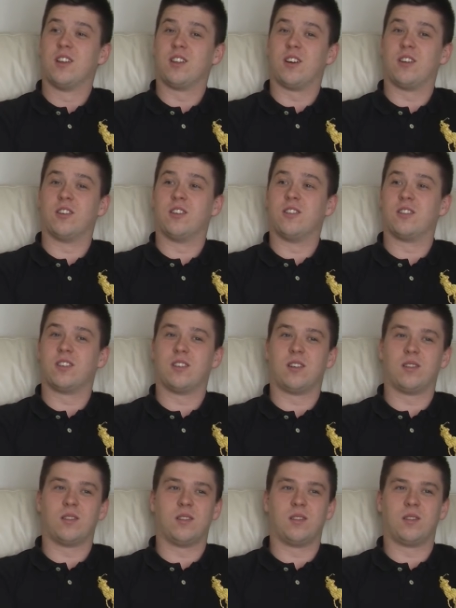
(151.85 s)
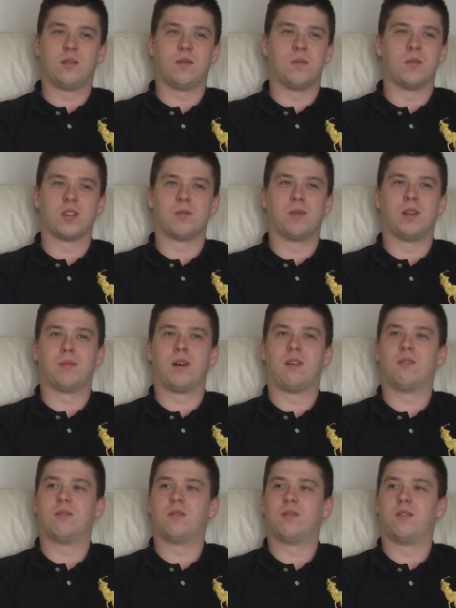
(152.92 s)
I learned it. It must have been
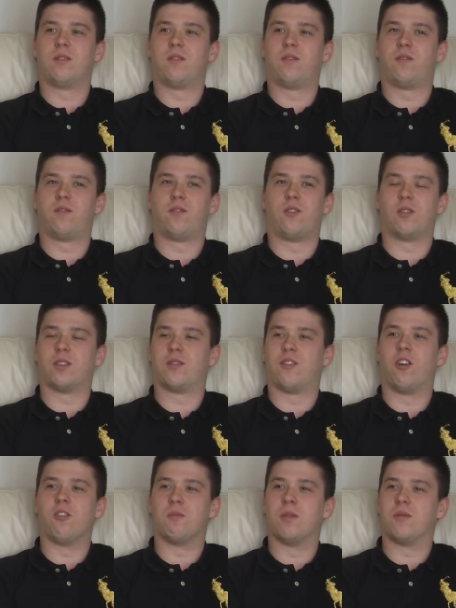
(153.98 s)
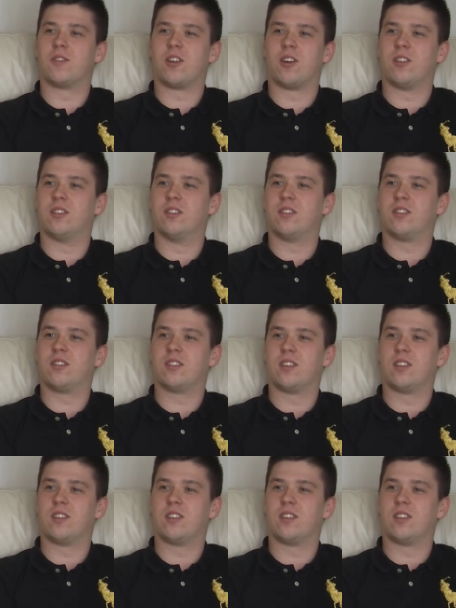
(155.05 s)
about four to five months that I learned